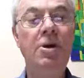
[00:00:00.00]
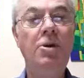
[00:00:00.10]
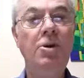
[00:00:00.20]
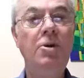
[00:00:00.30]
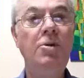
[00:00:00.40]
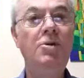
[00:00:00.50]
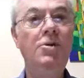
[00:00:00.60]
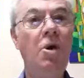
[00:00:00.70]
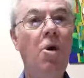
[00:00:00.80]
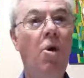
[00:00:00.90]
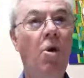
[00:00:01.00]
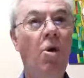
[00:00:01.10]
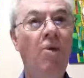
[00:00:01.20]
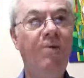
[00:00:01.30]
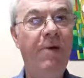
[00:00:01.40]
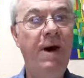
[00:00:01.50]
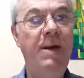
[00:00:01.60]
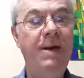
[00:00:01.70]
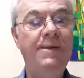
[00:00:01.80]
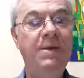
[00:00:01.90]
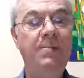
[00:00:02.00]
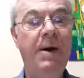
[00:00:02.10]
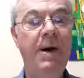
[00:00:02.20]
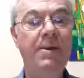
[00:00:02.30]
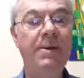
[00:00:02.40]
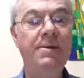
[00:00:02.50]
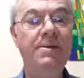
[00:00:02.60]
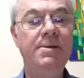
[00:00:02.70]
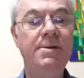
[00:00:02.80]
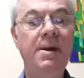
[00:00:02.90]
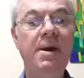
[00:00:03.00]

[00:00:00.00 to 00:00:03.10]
used, or violated by others.